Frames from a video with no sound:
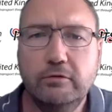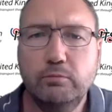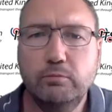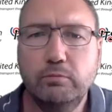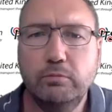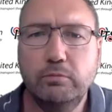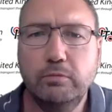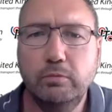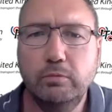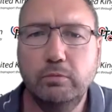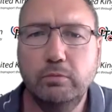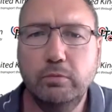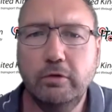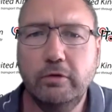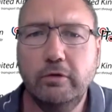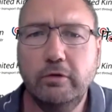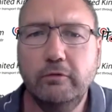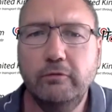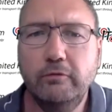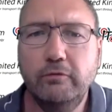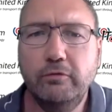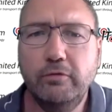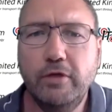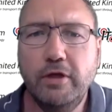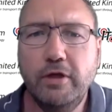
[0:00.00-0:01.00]
what
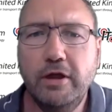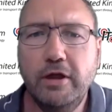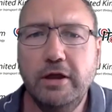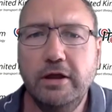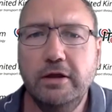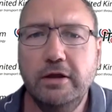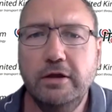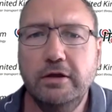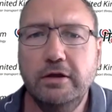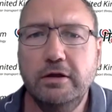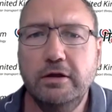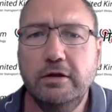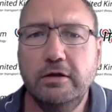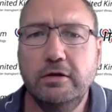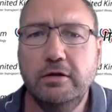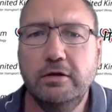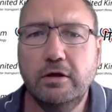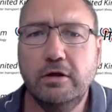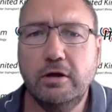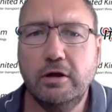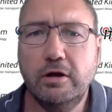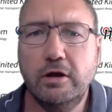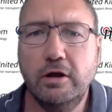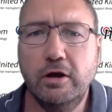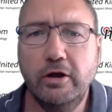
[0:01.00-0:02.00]
have the
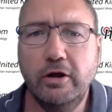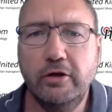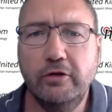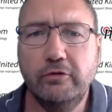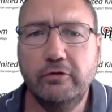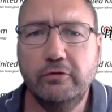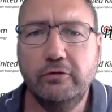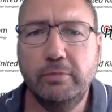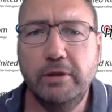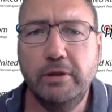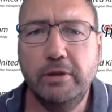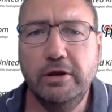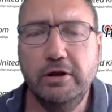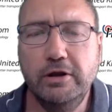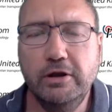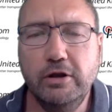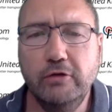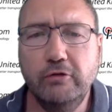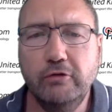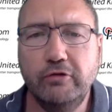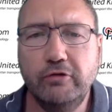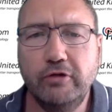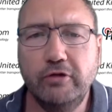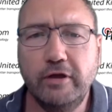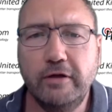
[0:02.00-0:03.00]
clients been
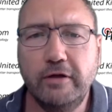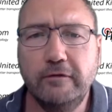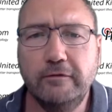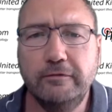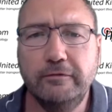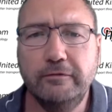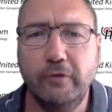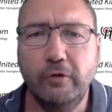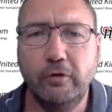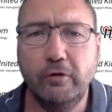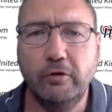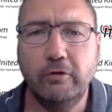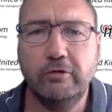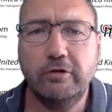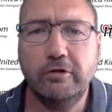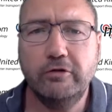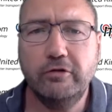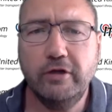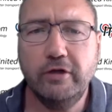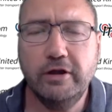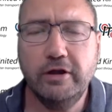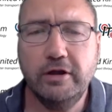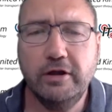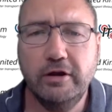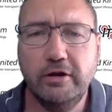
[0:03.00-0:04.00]
using it for? I
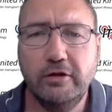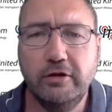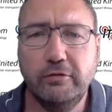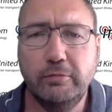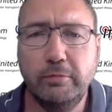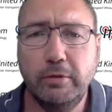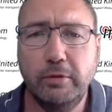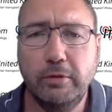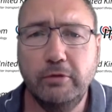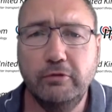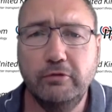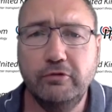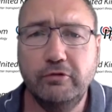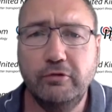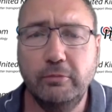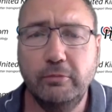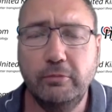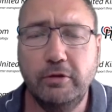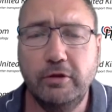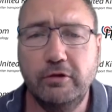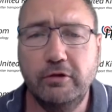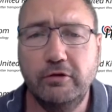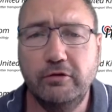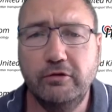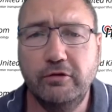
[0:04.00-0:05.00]
take it, I suppose,
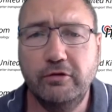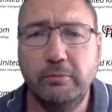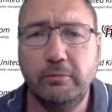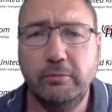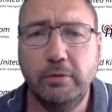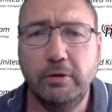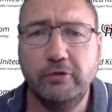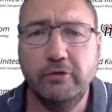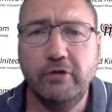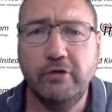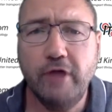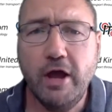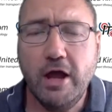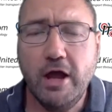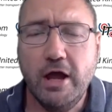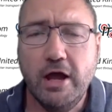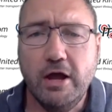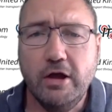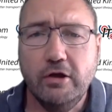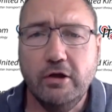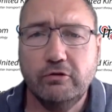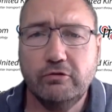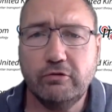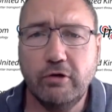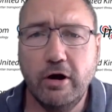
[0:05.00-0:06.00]
something as simple as
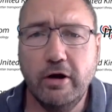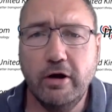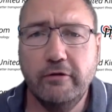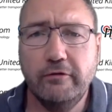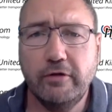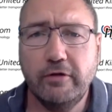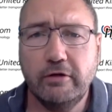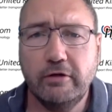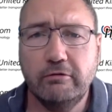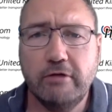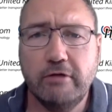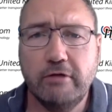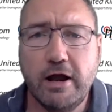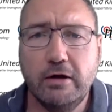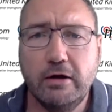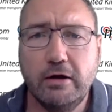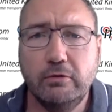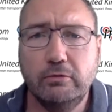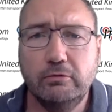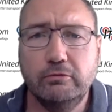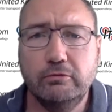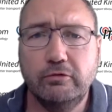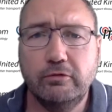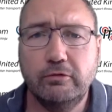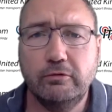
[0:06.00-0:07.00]
driving
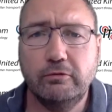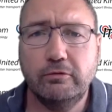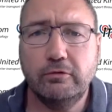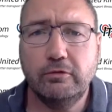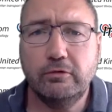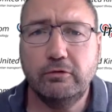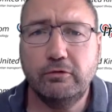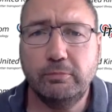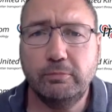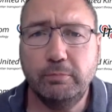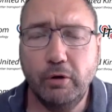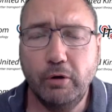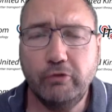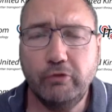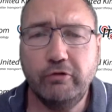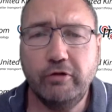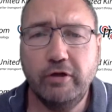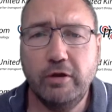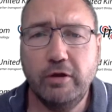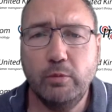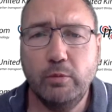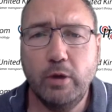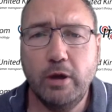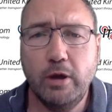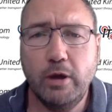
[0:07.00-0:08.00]
around,
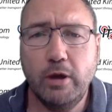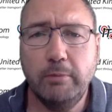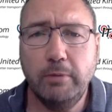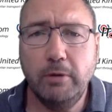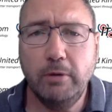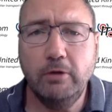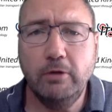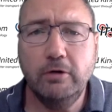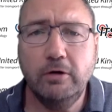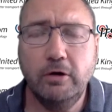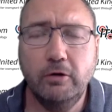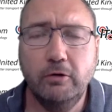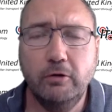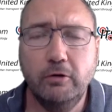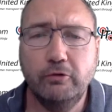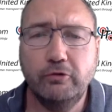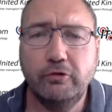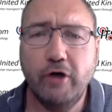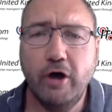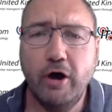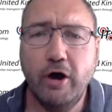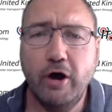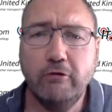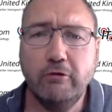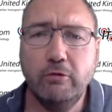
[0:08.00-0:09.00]
spotting where potholes
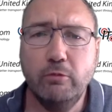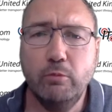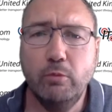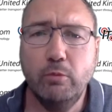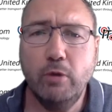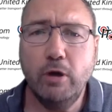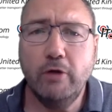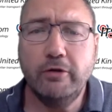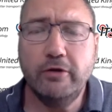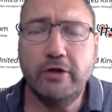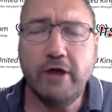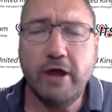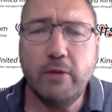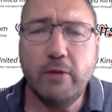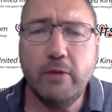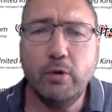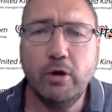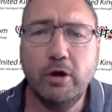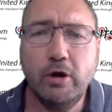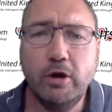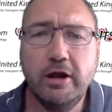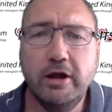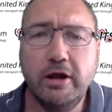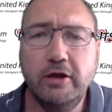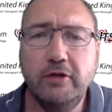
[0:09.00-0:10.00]
are, and while the
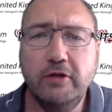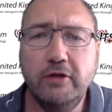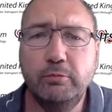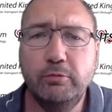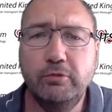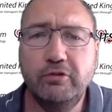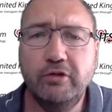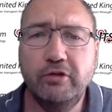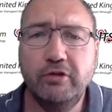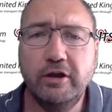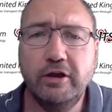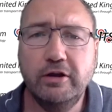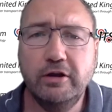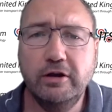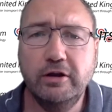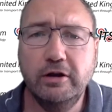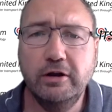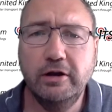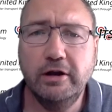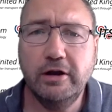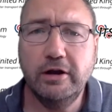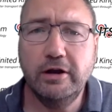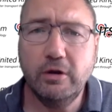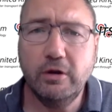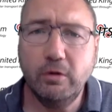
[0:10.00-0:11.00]
network is
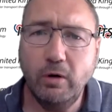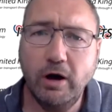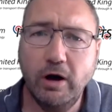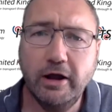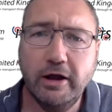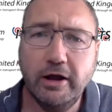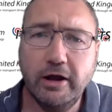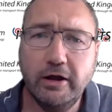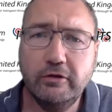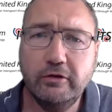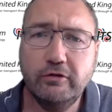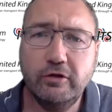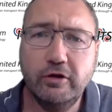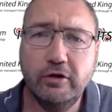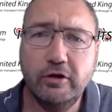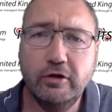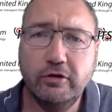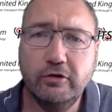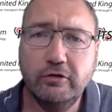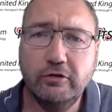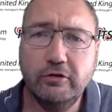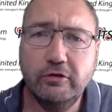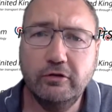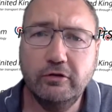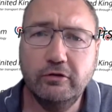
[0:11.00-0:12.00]
particularly quiet,
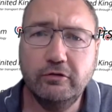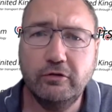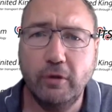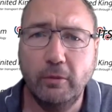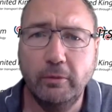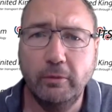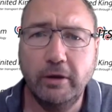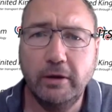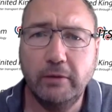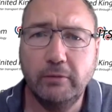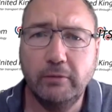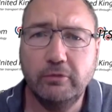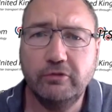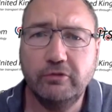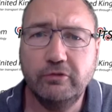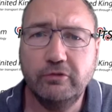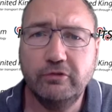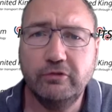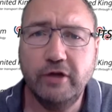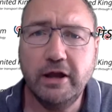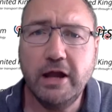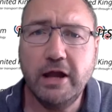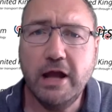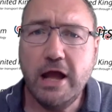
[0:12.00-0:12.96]
as Dominic was saying,